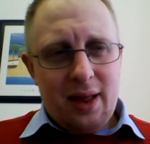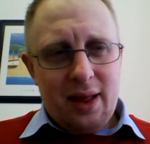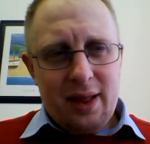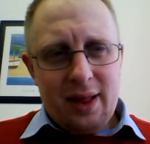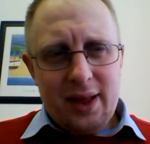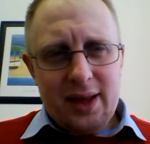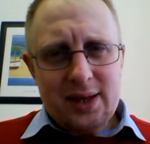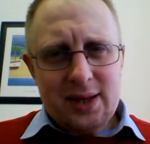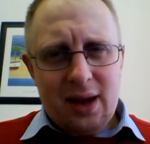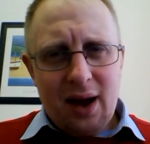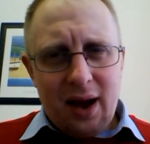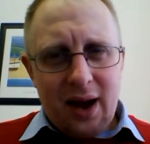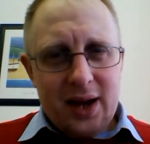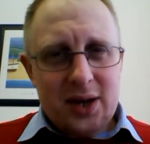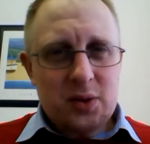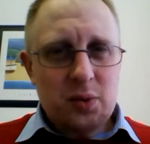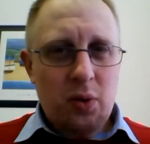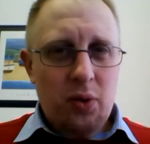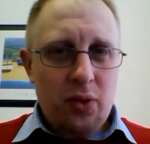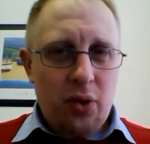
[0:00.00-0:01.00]
These
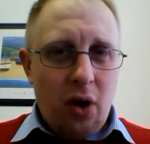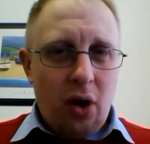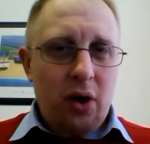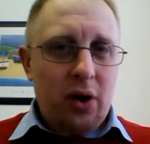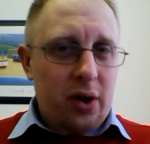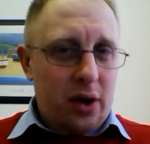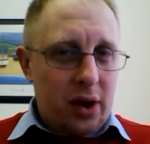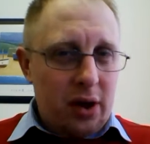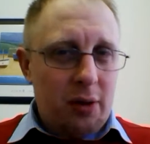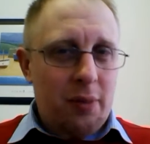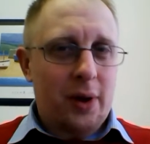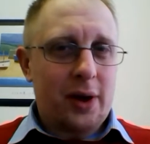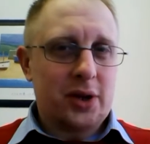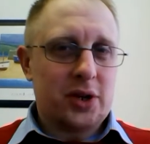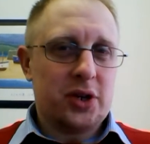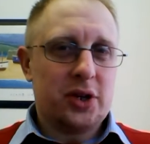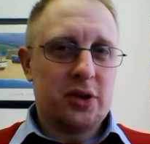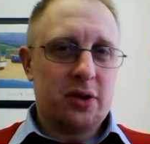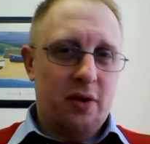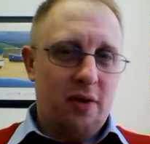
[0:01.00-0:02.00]
guys will knock Eubank
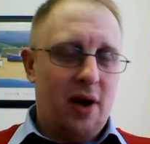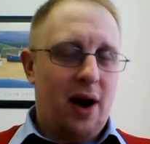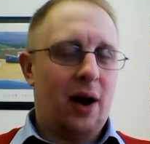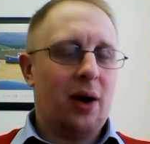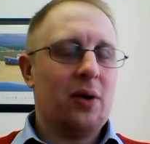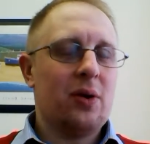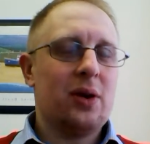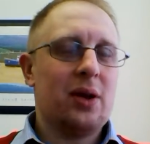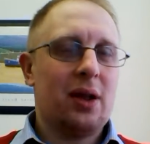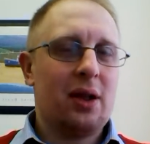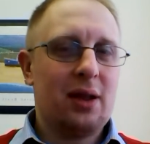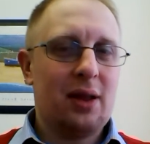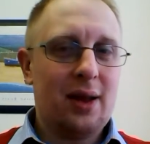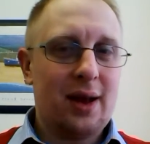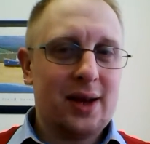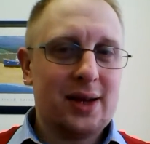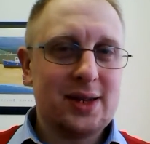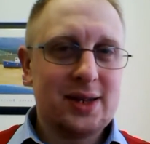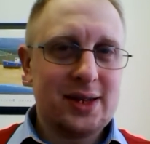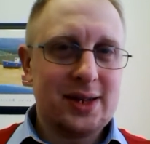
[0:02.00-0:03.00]
Jr. out
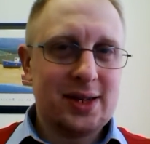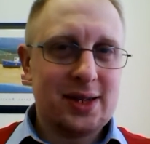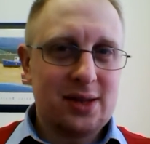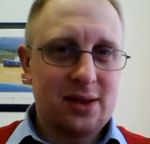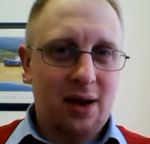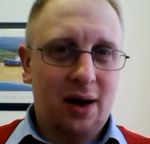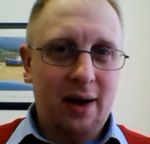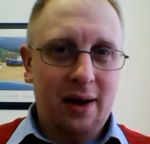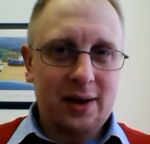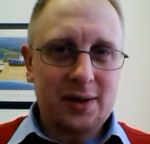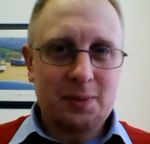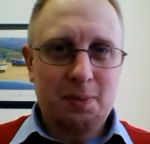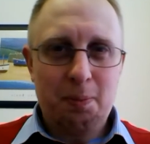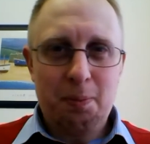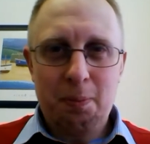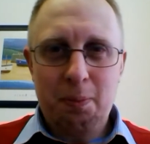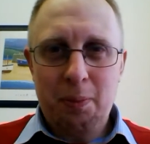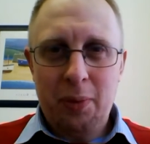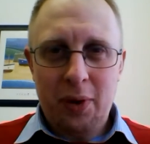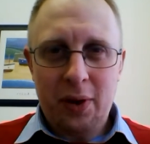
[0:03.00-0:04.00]
unless he starts
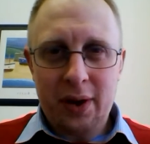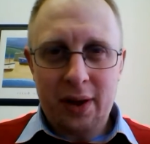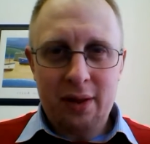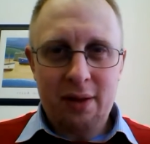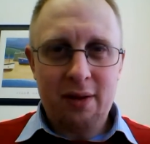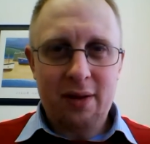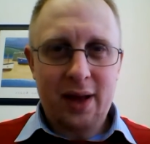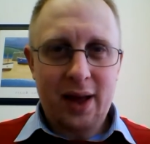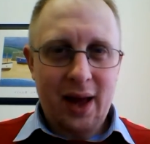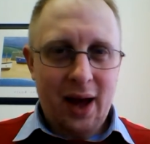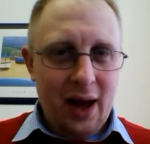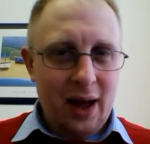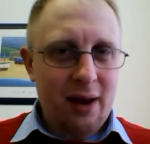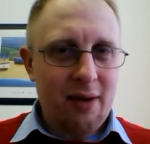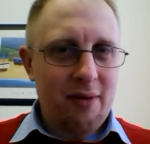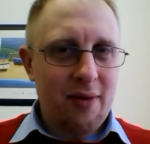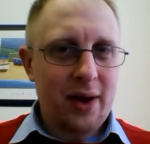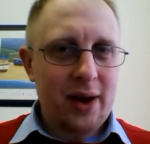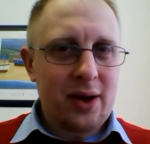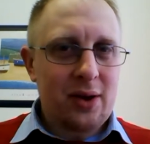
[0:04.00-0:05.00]
putting the kind of
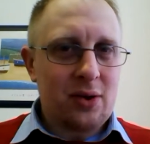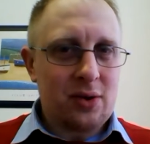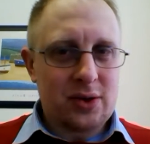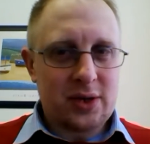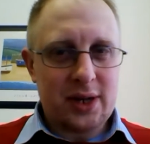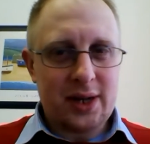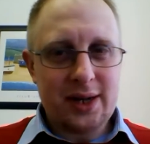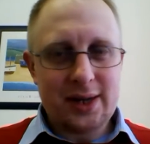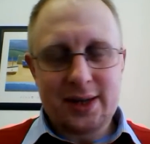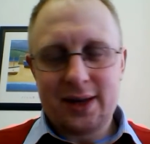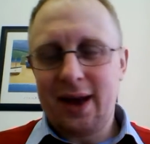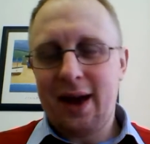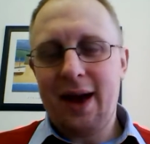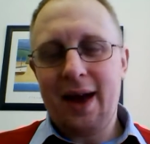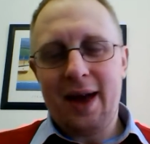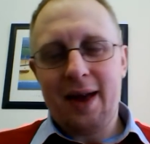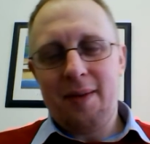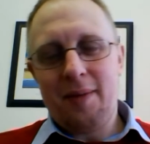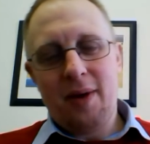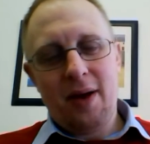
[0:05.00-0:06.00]
wrinkles in his
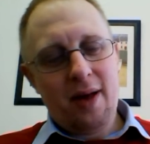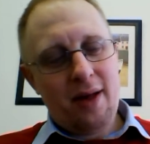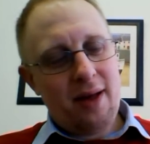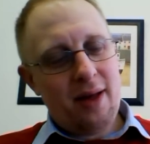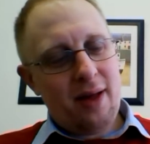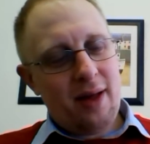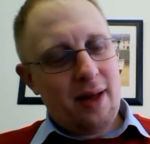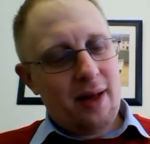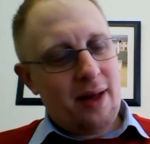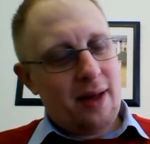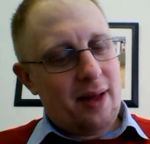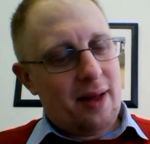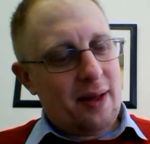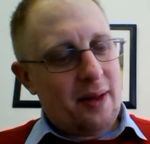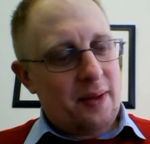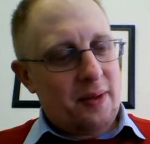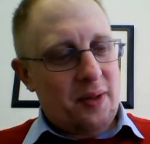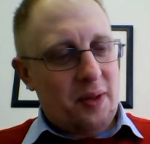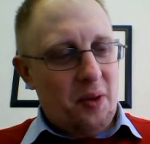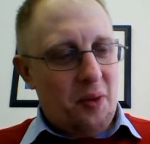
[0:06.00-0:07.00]
game
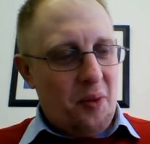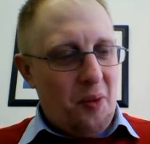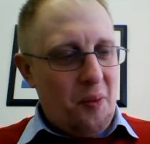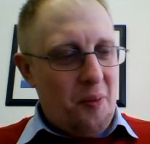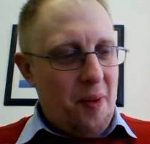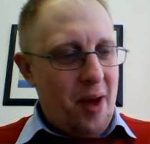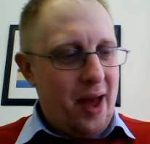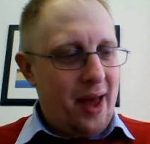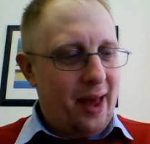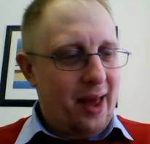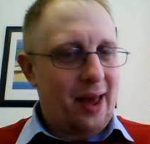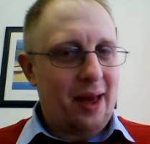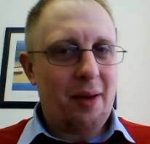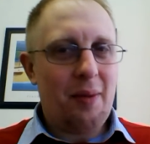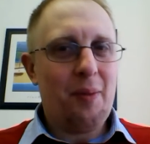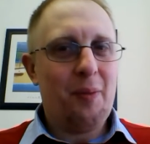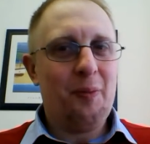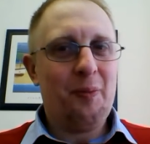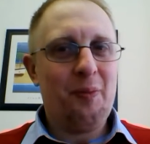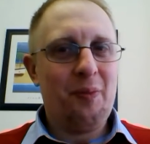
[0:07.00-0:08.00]
that will make
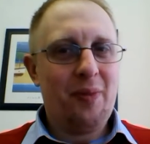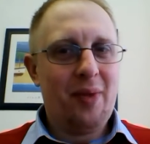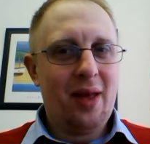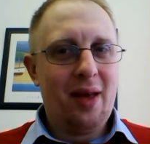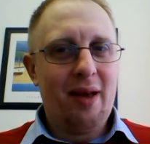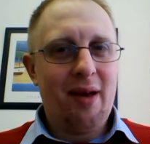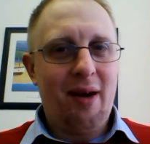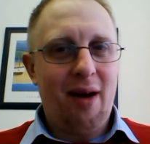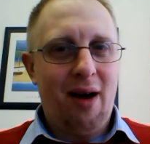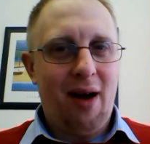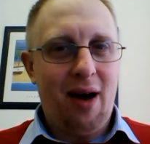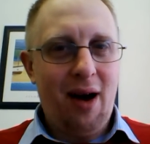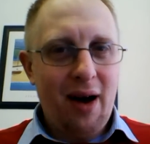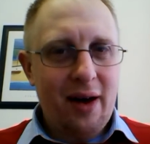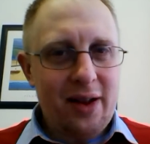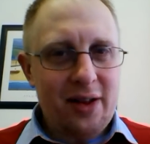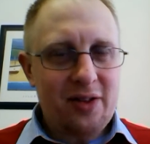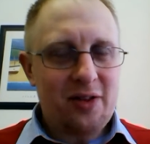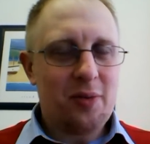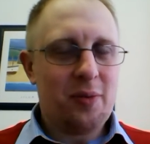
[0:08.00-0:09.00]
him
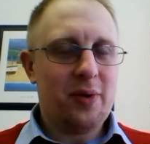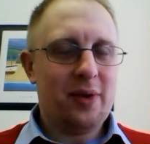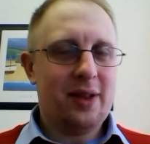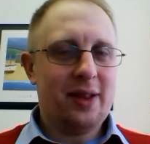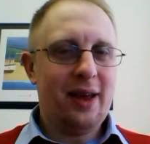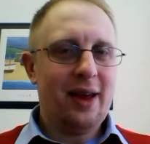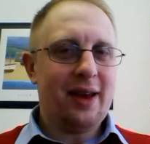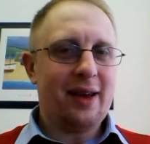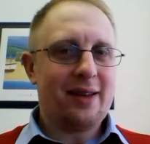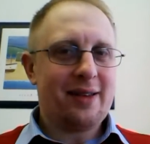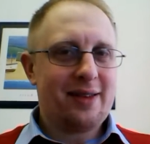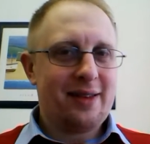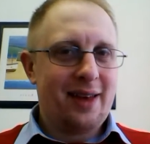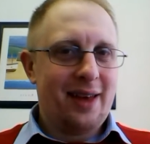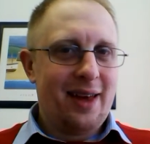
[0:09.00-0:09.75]
harder to predict,